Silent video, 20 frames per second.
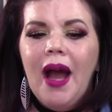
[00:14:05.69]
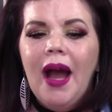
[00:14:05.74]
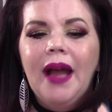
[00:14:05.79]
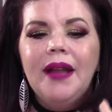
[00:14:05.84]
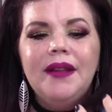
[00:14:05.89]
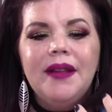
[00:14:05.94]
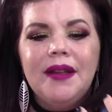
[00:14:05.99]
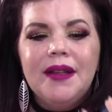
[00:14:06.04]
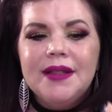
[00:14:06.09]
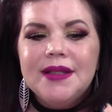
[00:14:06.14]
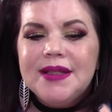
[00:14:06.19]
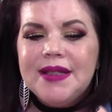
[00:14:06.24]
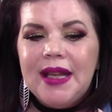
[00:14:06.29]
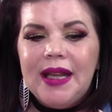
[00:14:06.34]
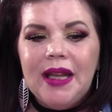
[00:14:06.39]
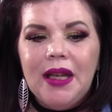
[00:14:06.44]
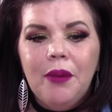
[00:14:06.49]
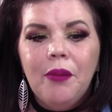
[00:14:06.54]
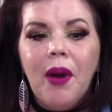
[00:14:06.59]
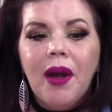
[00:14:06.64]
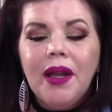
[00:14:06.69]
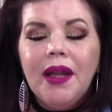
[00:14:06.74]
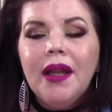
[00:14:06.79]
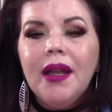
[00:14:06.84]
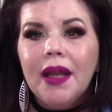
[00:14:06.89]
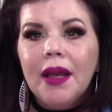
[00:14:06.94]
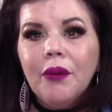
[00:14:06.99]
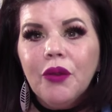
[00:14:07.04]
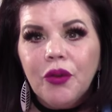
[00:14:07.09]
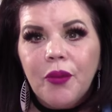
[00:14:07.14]
I didn't see
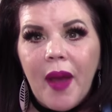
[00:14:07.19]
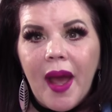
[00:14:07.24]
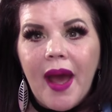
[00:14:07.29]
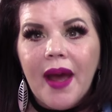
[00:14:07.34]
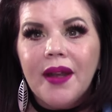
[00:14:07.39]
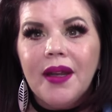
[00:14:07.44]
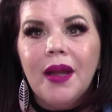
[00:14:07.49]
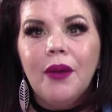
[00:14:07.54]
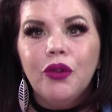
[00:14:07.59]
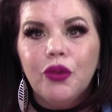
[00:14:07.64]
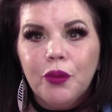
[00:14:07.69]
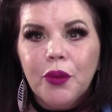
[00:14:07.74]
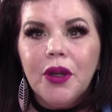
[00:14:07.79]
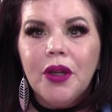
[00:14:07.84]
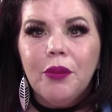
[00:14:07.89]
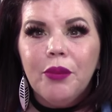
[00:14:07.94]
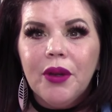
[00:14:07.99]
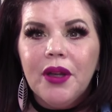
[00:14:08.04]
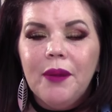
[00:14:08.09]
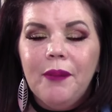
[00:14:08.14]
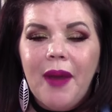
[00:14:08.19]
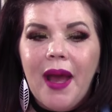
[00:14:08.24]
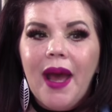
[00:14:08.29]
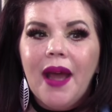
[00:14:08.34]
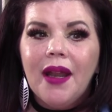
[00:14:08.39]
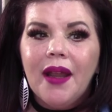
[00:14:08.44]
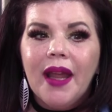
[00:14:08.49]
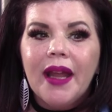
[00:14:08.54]
anybody. It was bad. It was pretty bad.